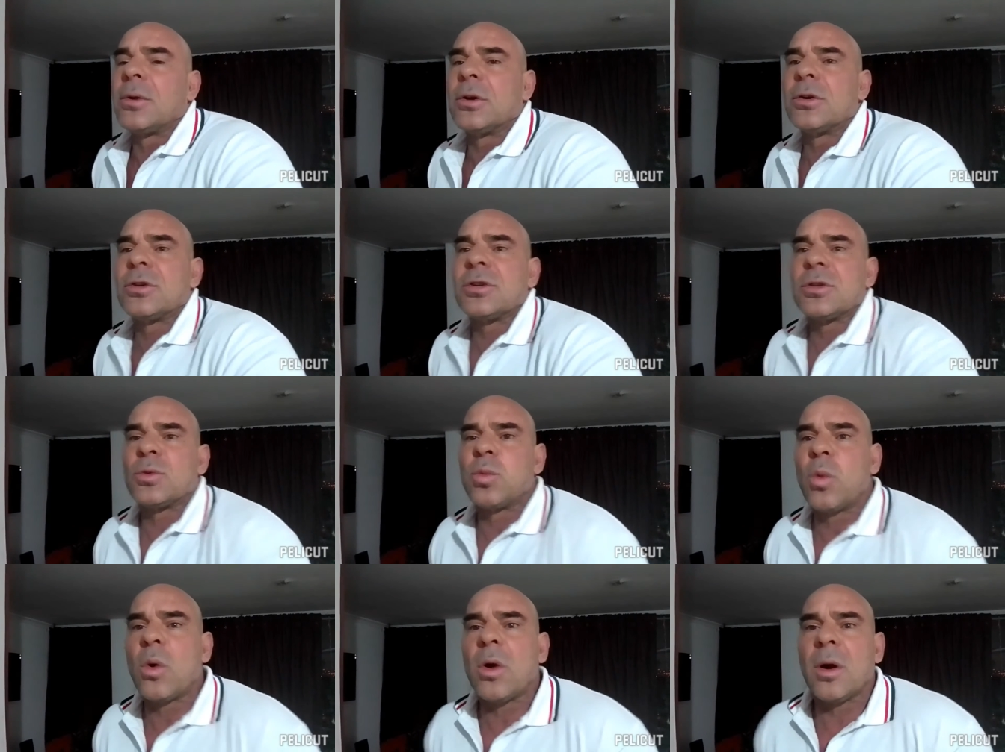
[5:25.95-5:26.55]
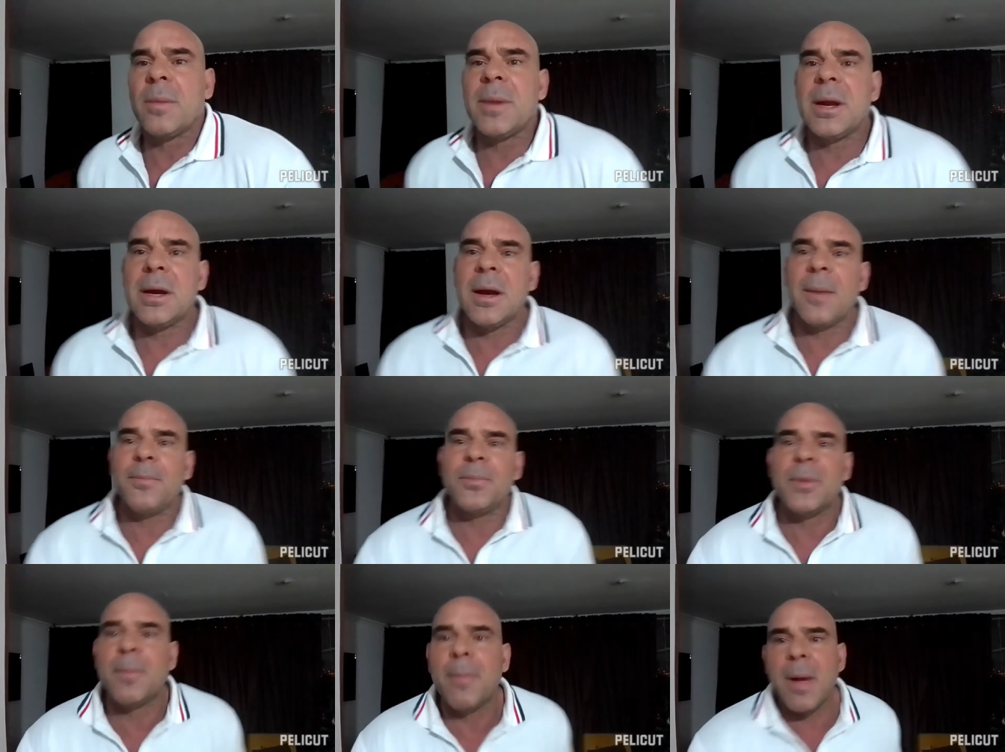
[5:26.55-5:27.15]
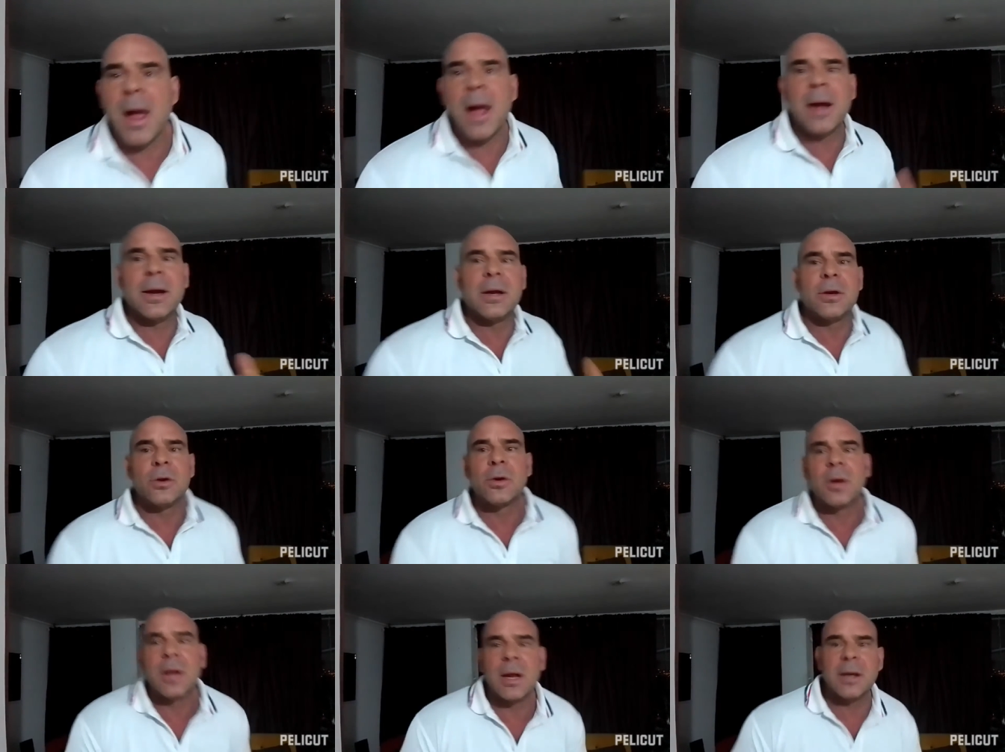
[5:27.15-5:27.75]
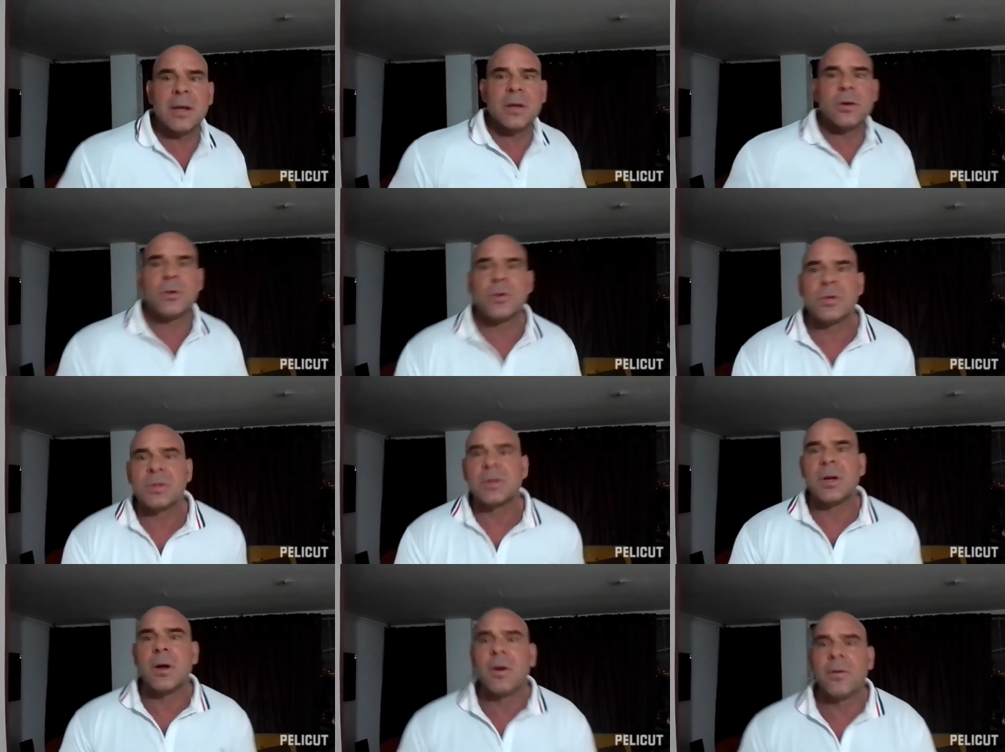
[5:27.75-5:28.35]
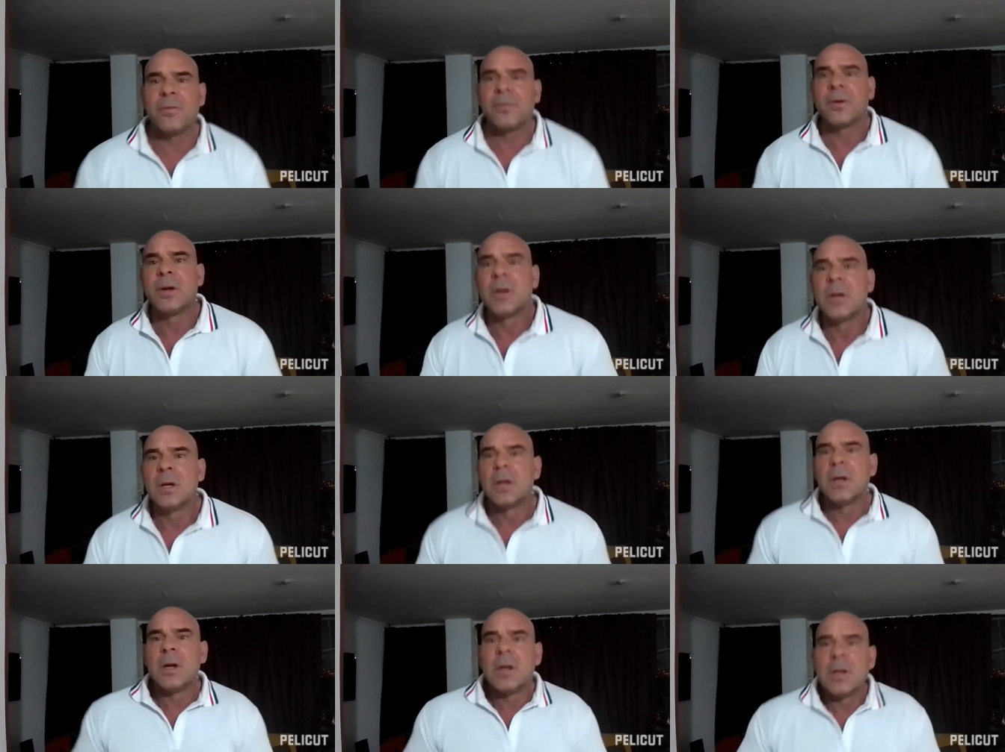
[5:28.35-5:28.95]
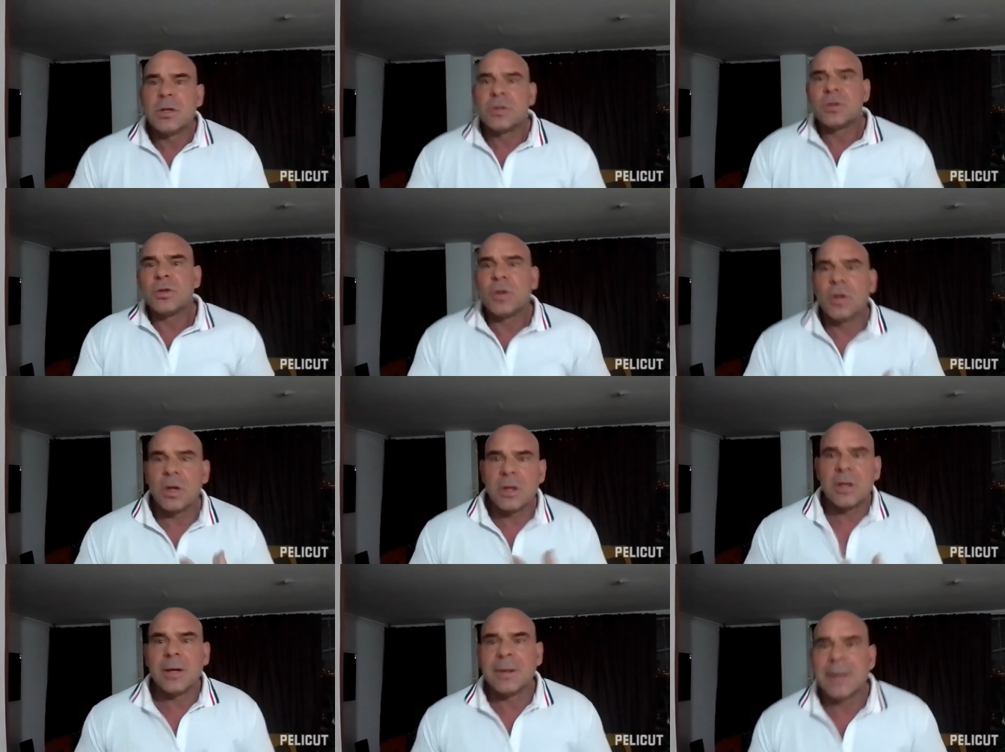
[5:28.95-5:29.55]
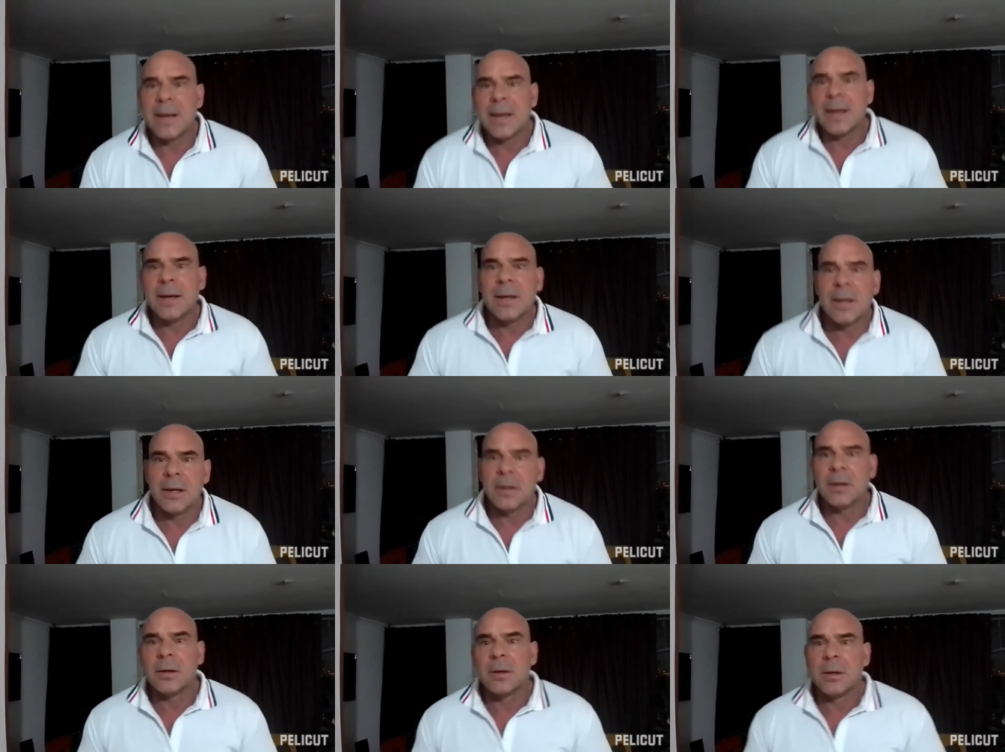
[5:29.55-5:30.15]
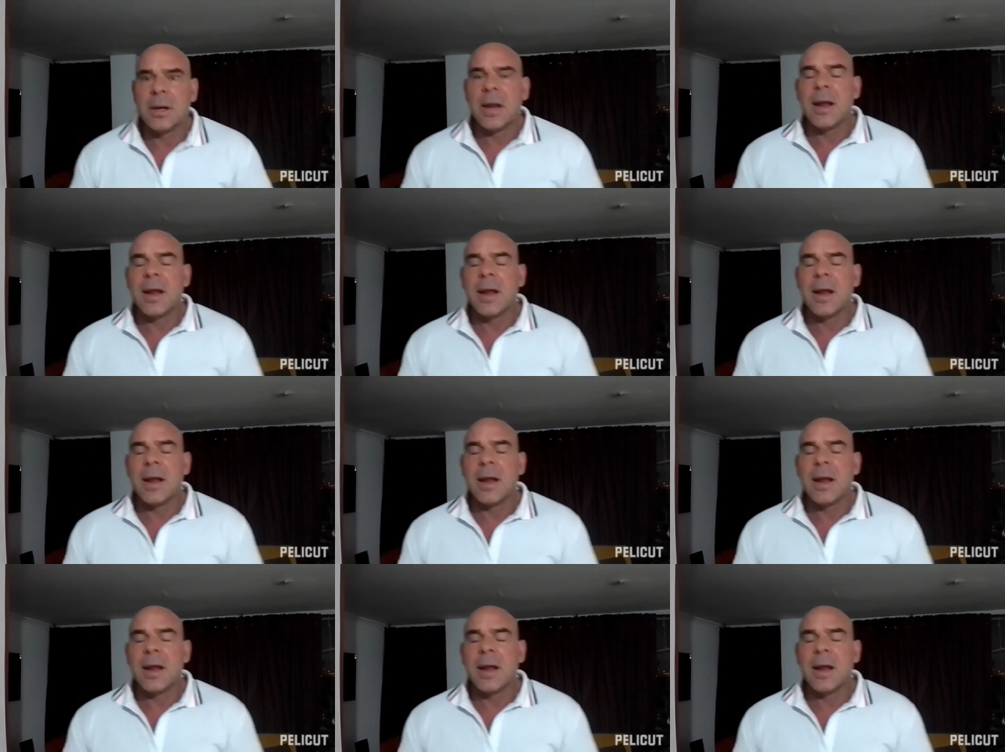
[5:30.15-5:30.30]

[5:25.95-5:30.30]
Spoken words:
You're just warming up the body. You're getting yourself circulating.